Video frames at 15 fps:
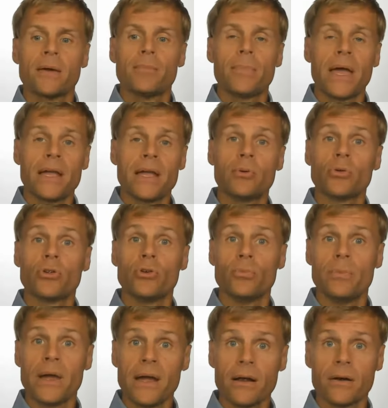Payable to
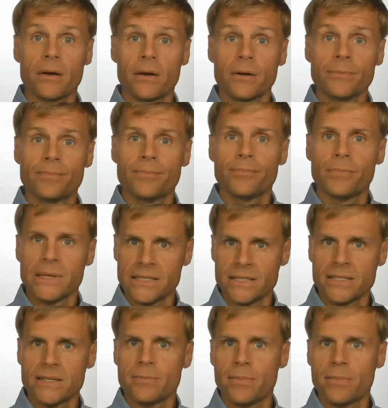bearer means